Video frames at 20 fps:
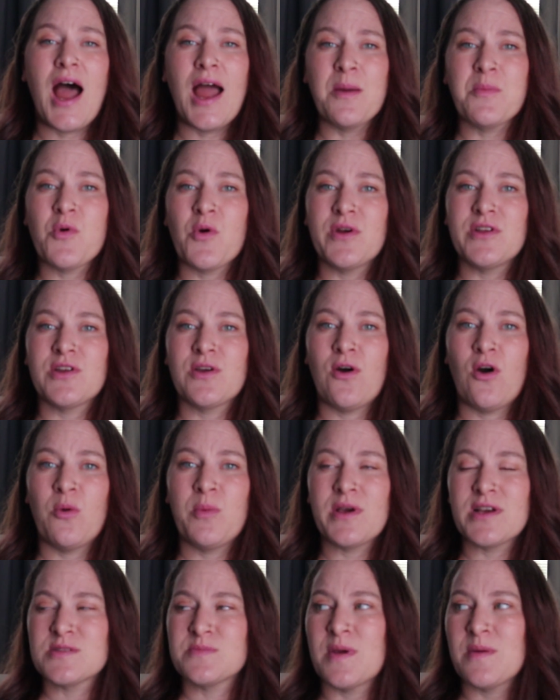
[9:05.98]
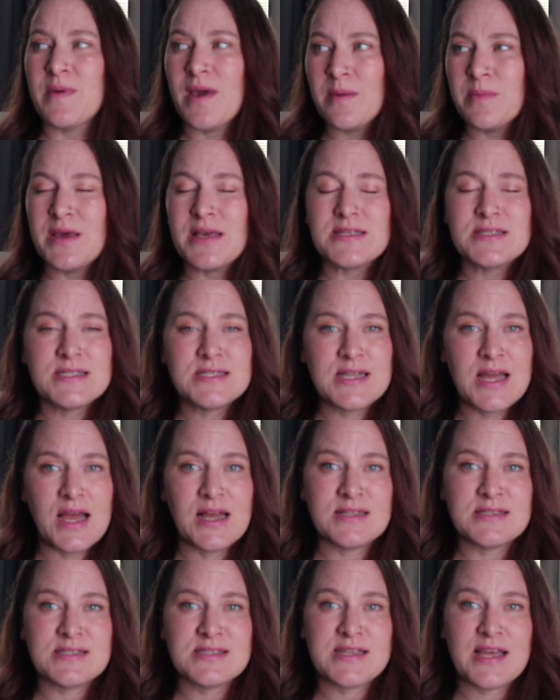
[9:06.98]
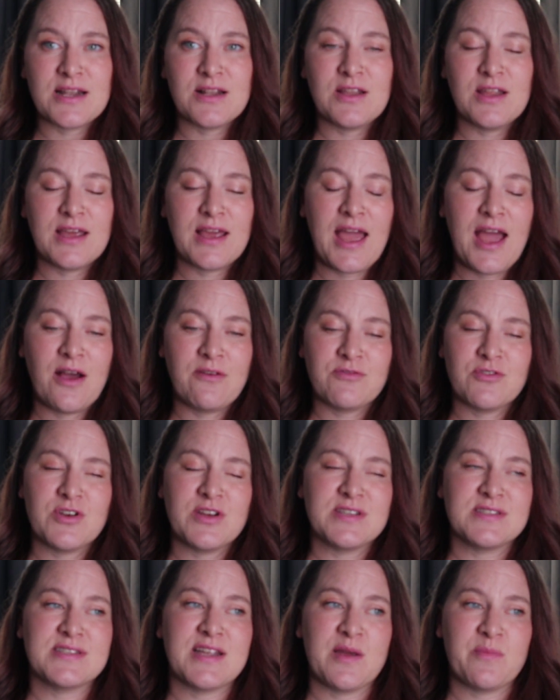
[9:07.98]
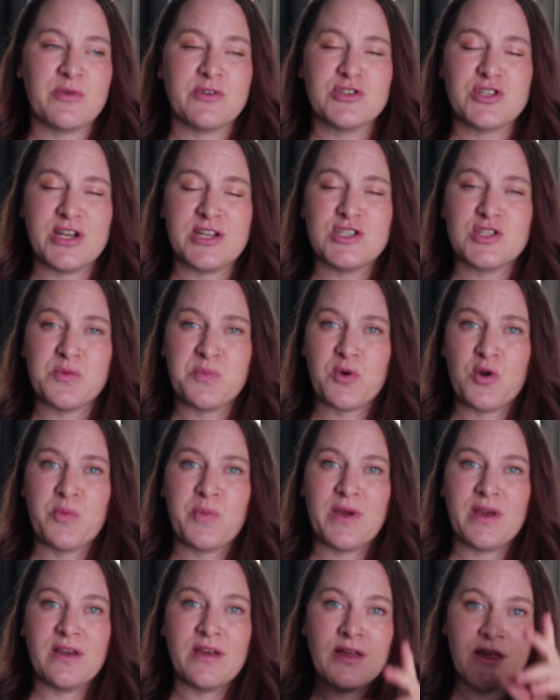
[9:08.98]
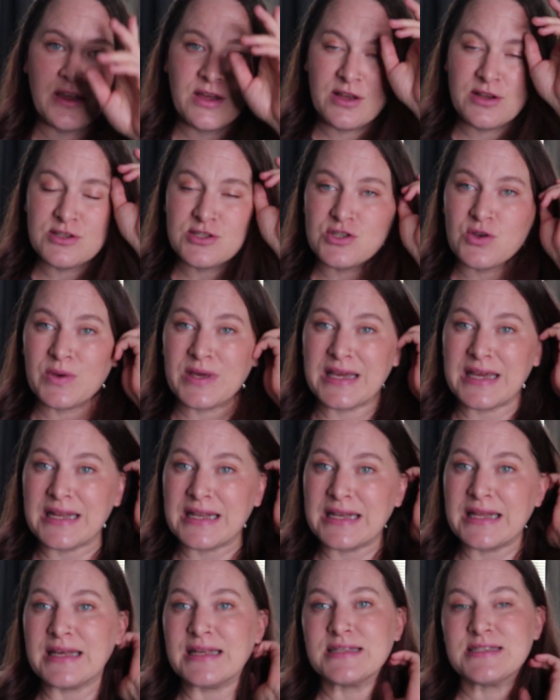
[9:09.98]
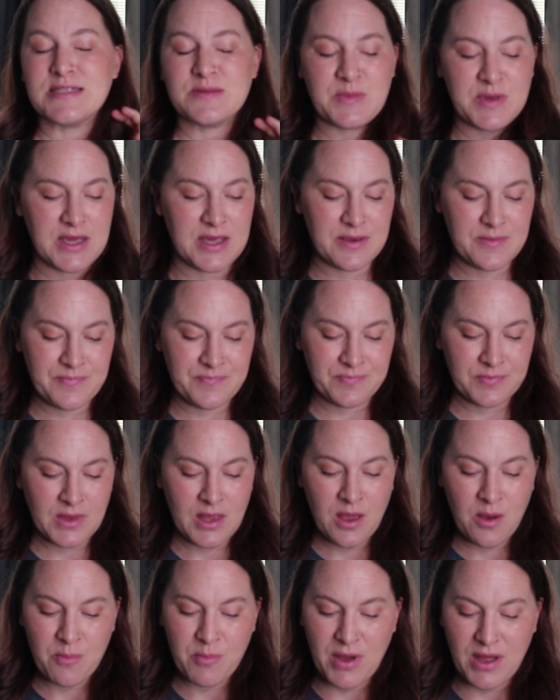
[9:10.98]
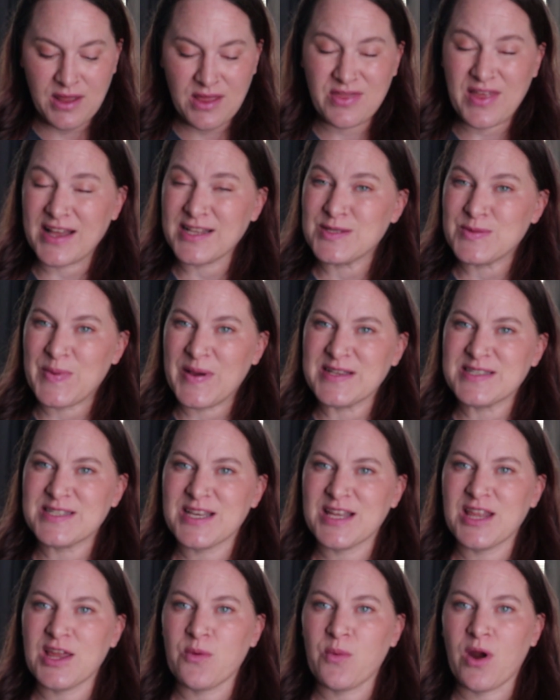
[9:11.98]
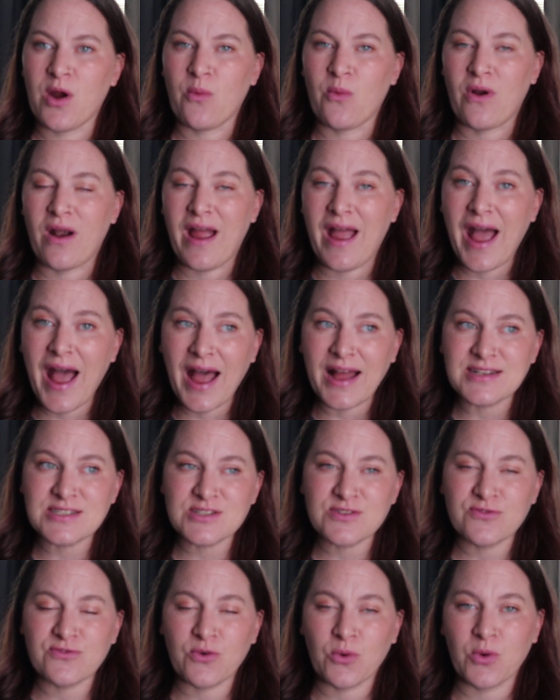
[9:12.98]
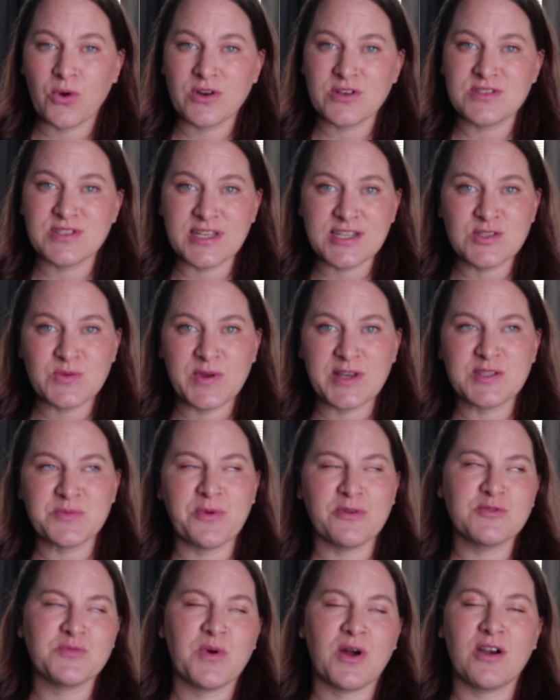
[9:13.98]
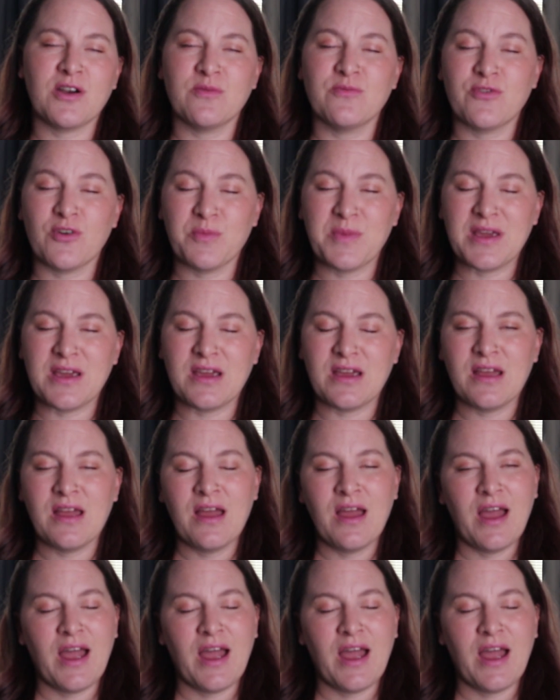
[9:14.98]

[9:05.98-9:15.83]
I'm going to go because my baby is not settling after his diaper change and burping, so he needs me. But that's basically where we're at for 6 weeks postpartum for me